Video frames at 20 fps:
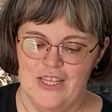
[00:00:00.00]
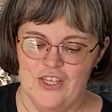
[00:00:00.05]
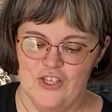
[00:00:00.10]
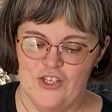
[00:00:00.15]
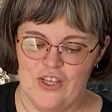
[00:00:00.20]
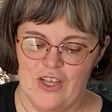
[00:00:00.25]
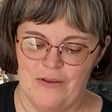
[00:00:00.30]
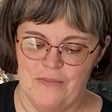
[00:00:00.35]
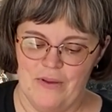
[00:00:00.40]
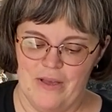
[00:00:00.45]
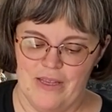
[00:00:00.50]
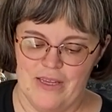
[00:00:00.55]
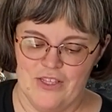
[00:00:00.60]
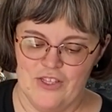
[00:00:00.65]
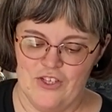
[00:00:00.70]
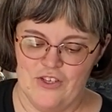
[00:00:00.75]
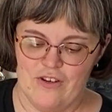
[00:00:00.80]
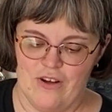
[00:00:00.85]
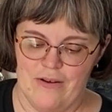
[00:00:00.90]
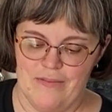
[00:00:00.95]
Champagne and
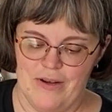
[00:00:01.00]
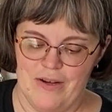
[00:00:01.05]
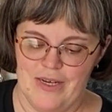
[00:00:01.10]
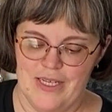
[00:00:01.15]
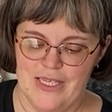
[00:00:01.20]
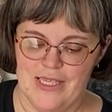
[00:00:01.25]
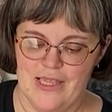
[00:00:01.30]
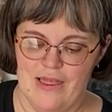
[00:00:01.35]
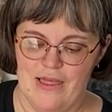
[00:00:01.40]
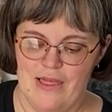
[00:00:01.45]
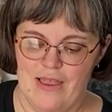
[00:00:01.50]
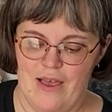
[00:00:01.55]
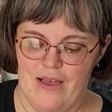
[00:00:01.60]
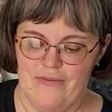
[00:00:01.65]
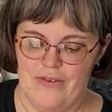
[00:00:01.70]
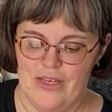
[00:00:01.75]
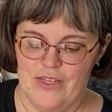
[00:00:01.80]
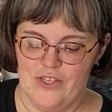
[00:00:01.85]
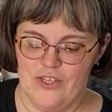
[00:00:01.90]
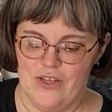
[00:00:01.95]
strawberries love
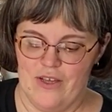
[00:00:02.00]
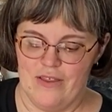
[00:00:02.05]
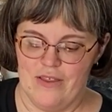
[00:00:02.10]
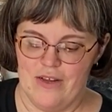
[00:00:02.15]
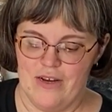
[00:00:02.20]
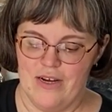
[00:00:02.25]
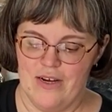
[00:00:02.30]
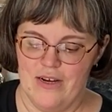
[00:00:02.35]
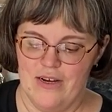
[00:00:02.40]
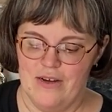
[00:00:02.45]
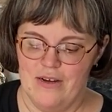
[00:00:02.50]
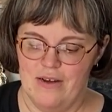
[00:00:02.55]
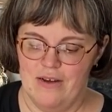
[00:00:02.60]
each other.